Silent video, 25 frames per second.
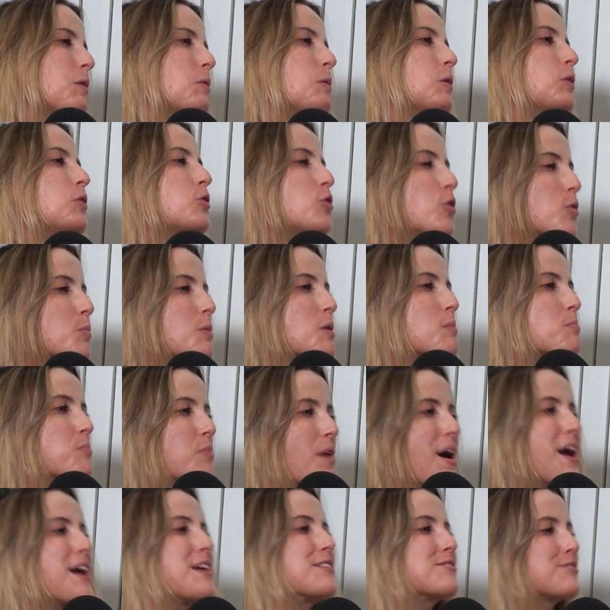Human
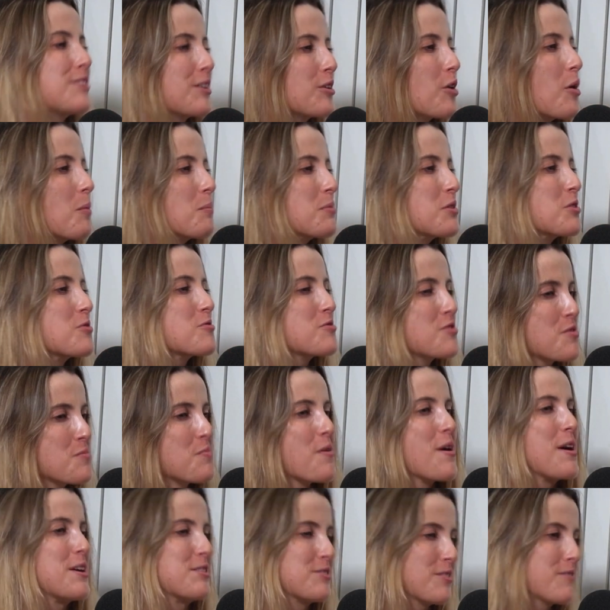brains and computer
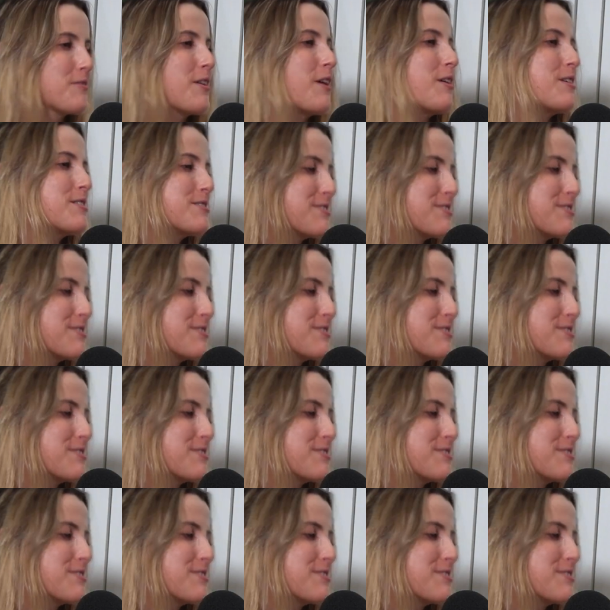brains are very